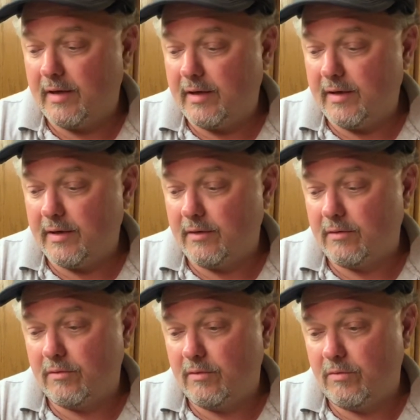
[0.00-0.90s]

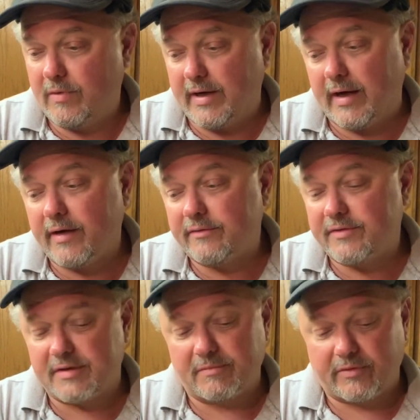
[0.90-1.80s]
and we have
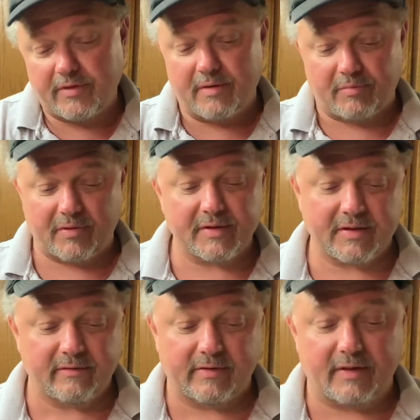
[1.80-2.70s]
some 3D prints
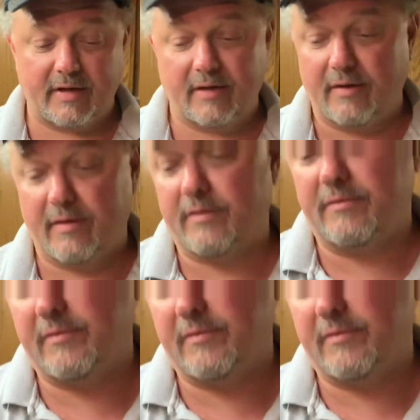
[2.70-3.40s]
of it here,